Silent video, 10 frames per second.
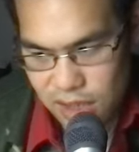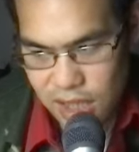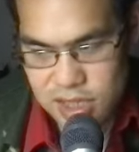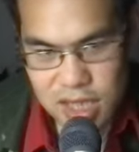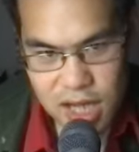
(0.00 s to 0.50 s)

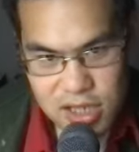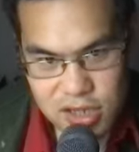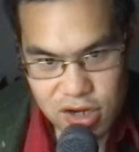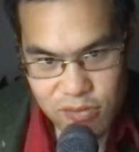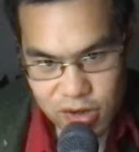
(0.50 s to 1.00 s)

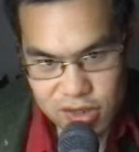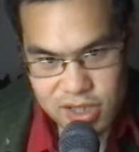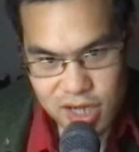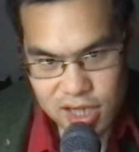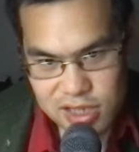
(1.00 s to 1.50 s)

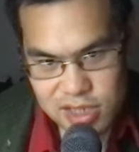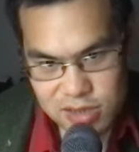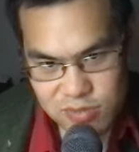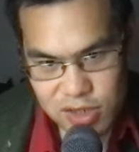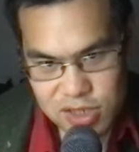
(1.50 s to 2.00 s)
uncommoditized
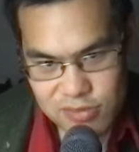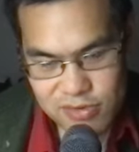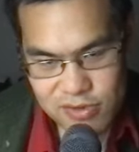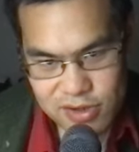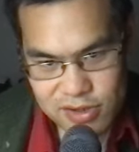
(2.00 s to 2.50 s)
as
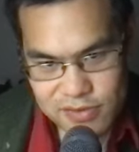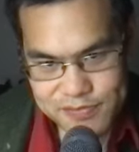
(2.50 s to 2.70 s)
possible, right?